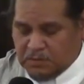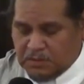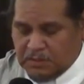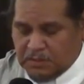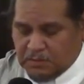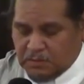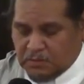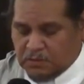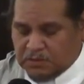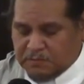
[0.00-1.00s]
They
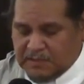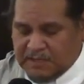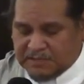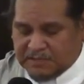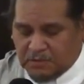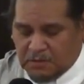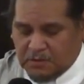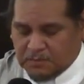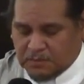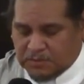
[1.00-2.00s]
learned which plants and
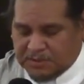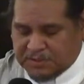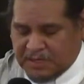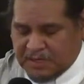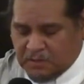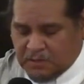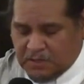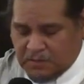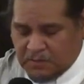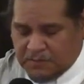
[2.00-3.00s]
herbs would sustain good
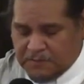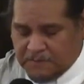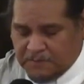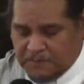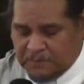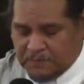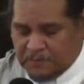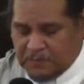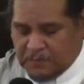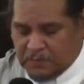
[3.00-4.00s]
health.
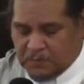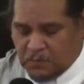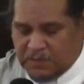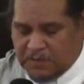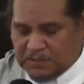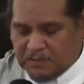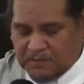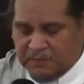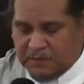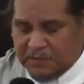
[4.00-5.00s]
They learned the ways of
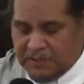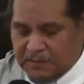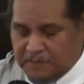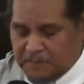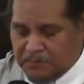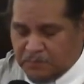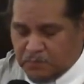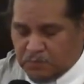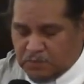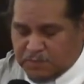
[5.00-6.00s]
living together,
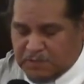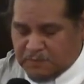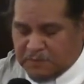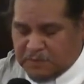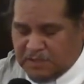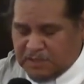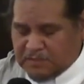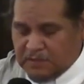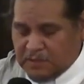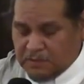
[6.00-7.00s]
respect for the needs
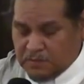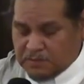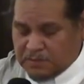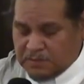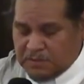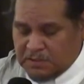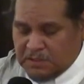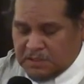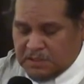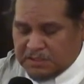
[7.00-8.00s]
of others,
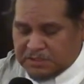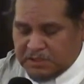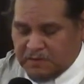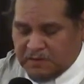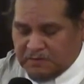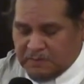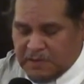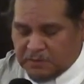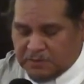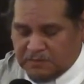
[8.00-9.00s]
and sharing of the
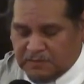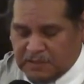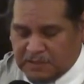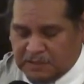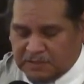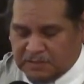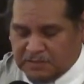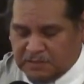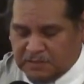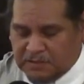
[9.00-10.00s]
bounty of the hunt
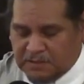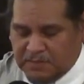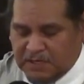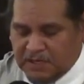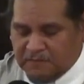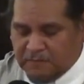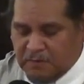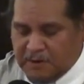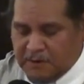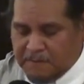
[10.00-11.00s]
and the meaning of
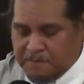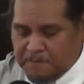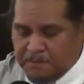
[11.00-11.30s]
prayer.